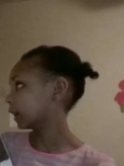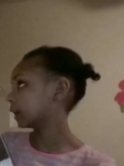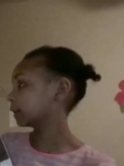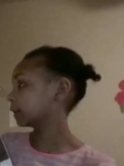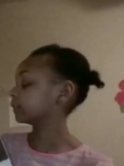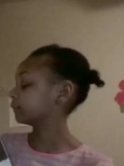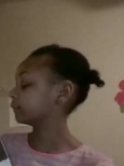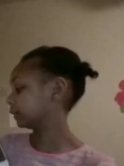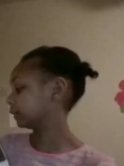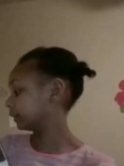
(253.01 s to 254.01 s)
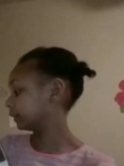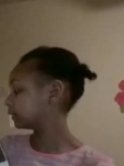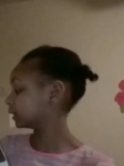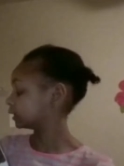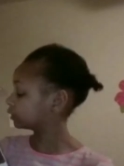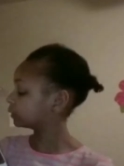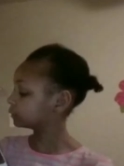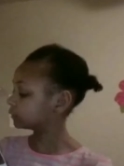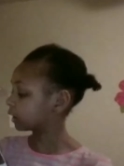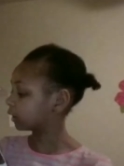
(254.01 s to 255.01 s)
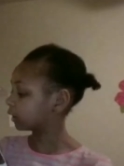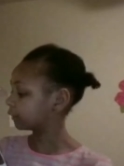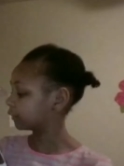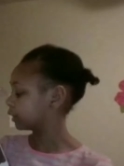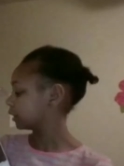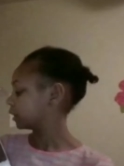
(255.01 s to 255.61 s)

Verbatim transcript: And if he did say so himself,